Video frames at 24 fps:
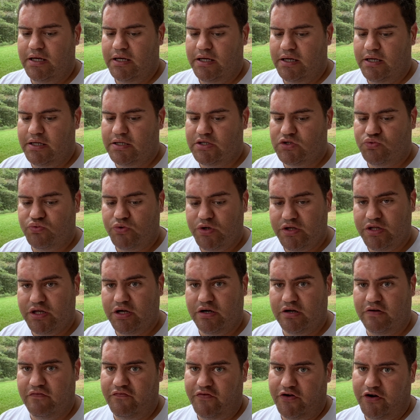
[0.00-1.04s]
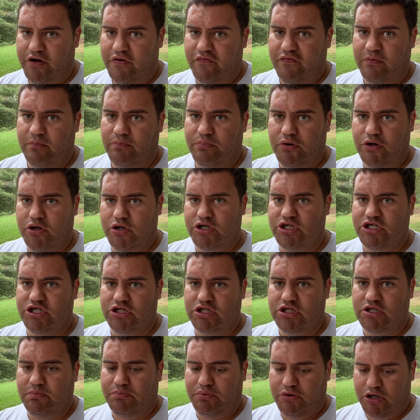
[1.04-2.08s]
is really going to vary from person
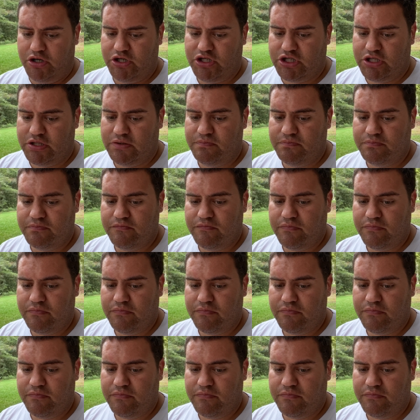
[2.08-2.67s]
to person.